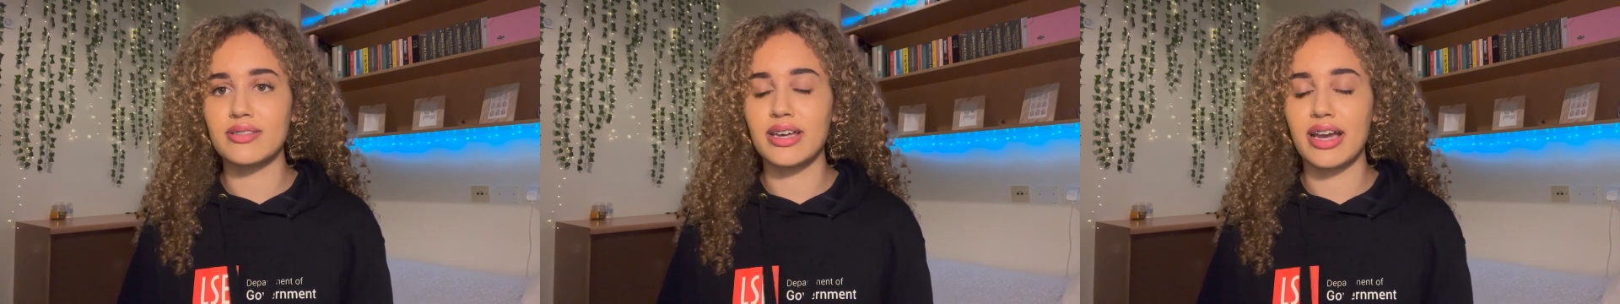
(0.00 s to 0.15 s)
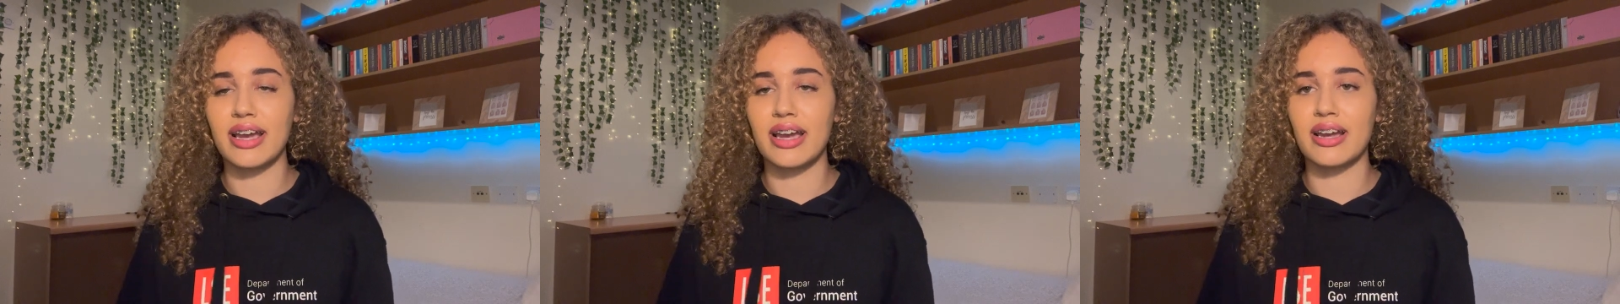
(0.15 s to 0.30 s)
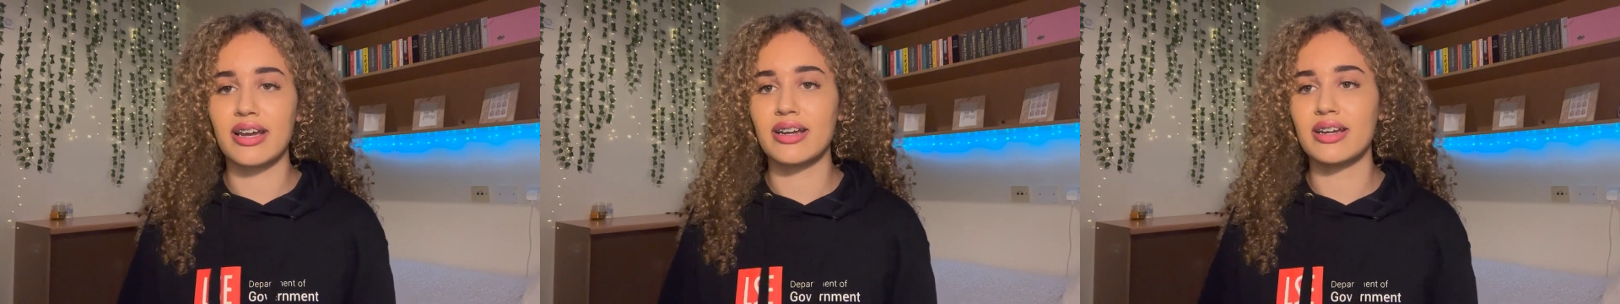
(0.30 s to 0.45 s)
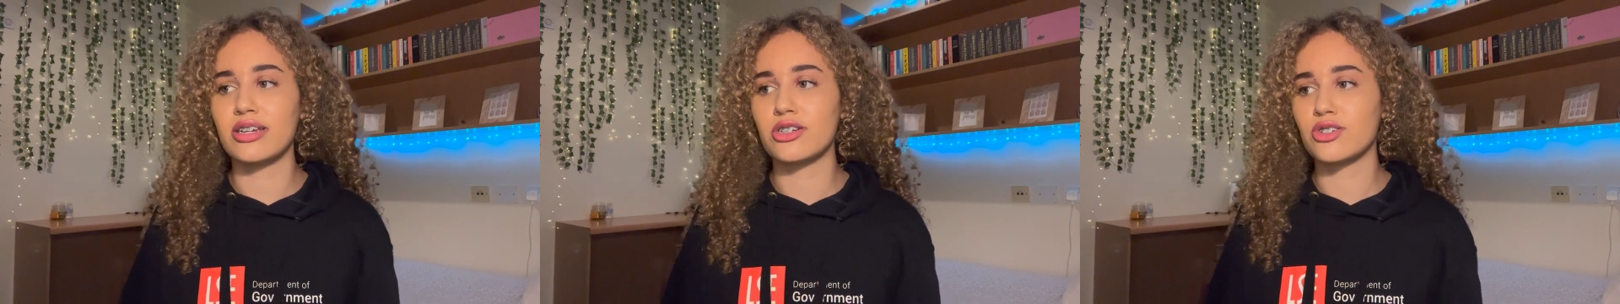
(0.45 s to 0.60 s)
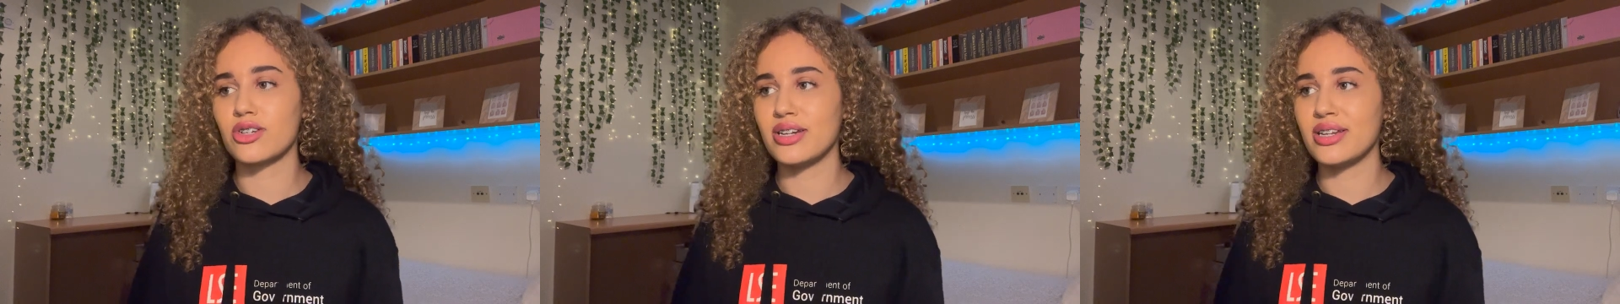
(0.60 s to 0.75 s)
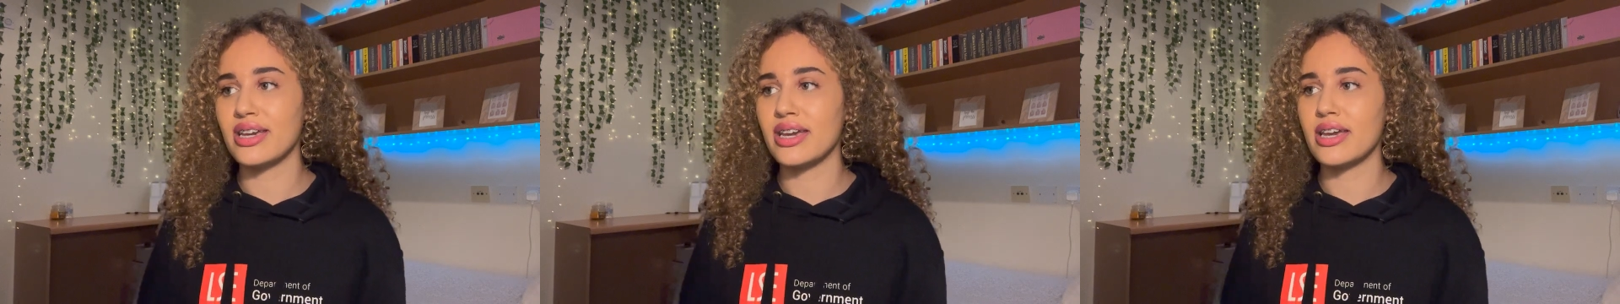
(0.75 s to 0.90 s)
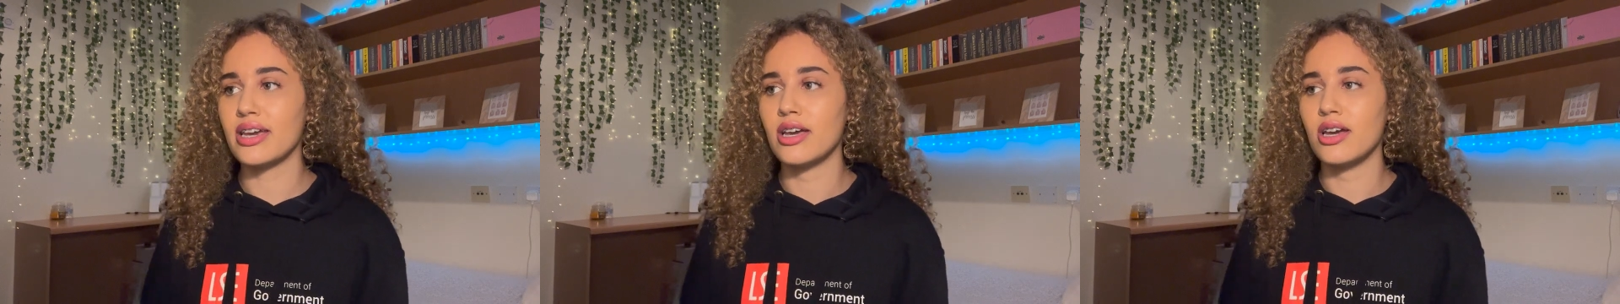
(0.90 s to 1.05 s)
Like I can
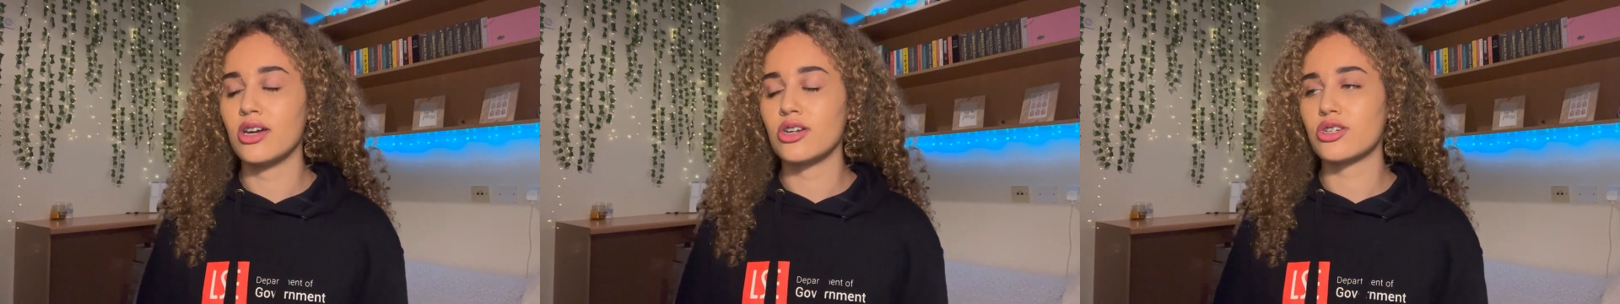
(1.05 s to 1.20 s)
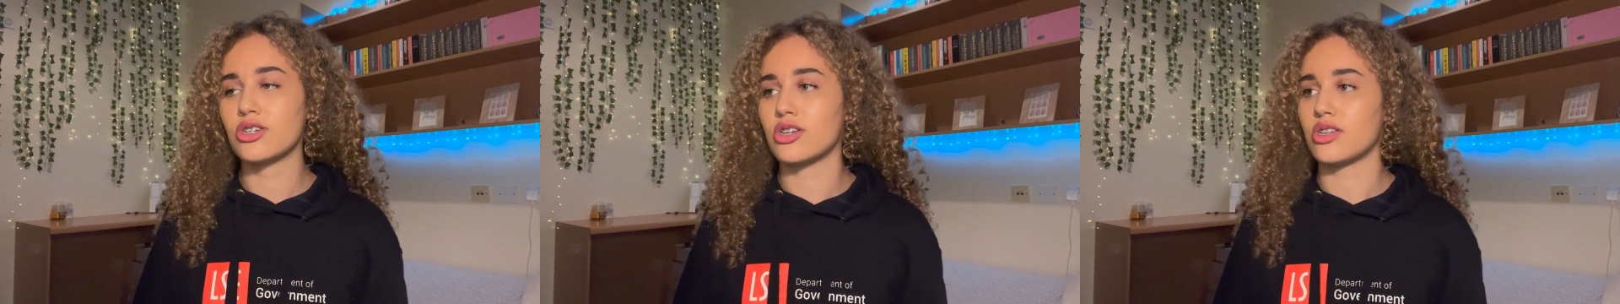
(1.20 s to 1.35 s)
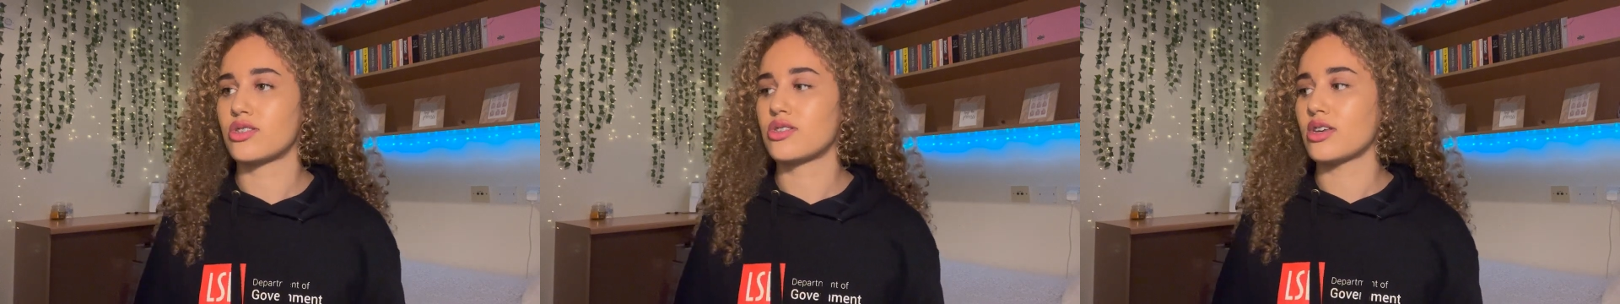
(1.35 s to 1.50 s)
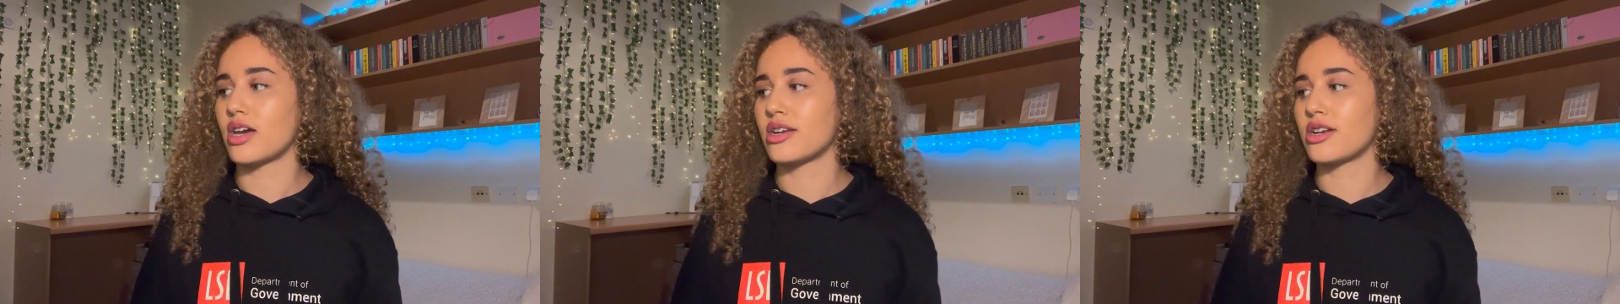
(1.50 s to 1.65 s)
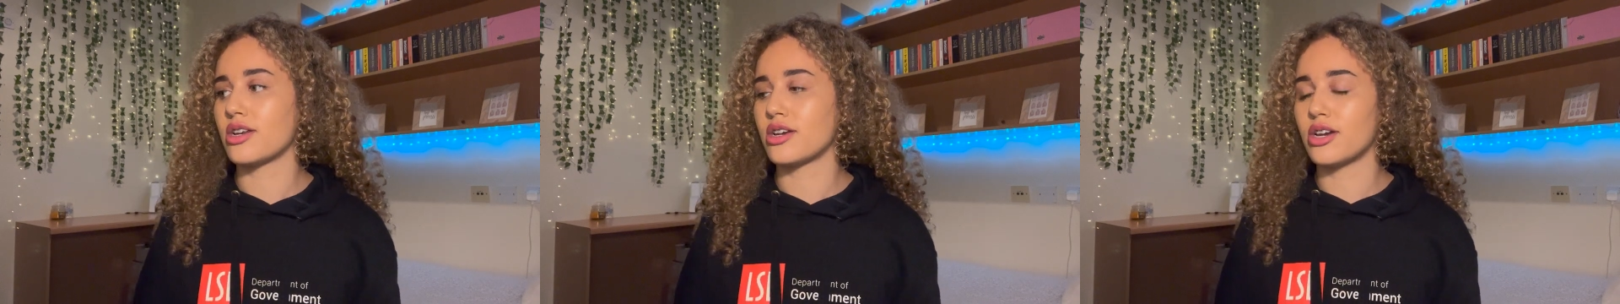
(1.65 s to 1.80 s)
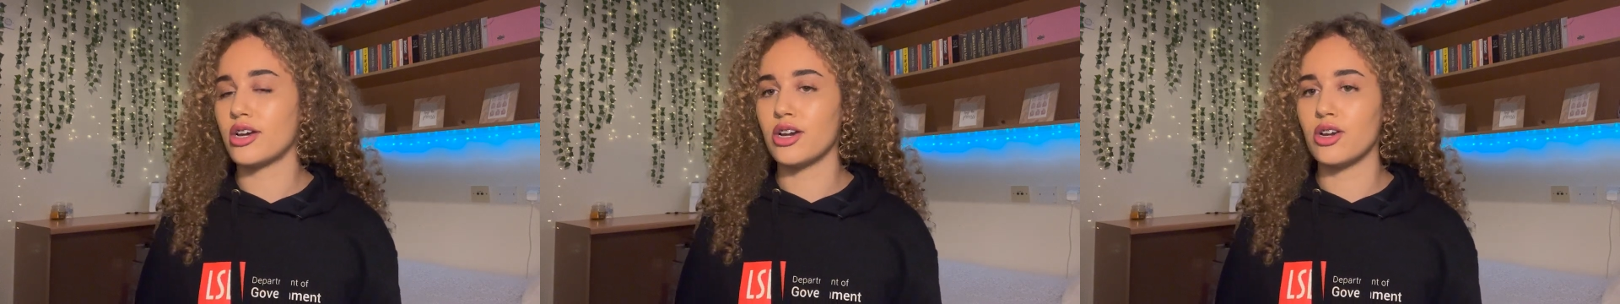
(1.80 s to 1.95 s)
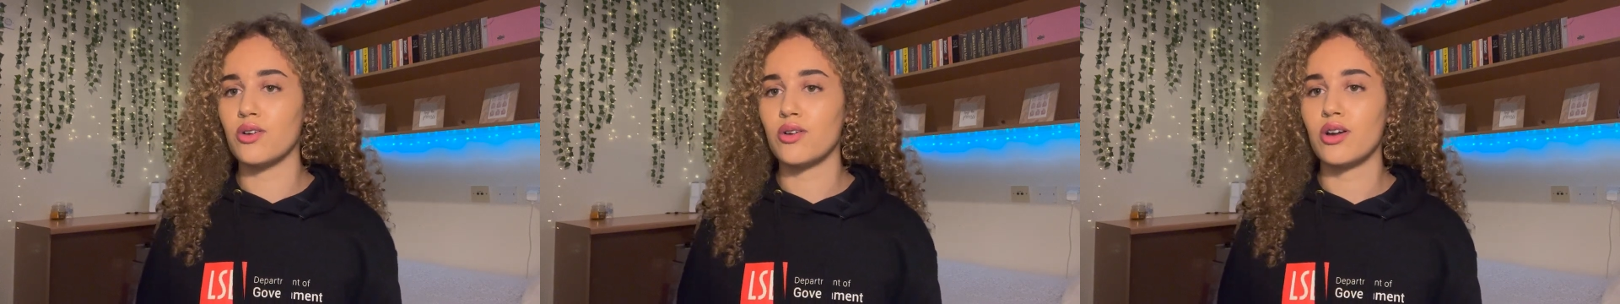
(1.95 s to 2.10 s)
literally just, I don't
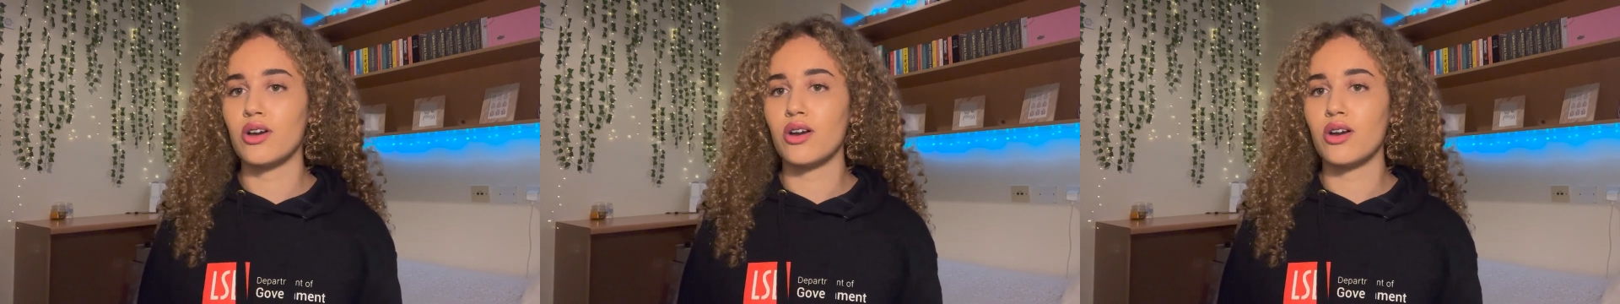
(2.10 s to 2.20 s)
know,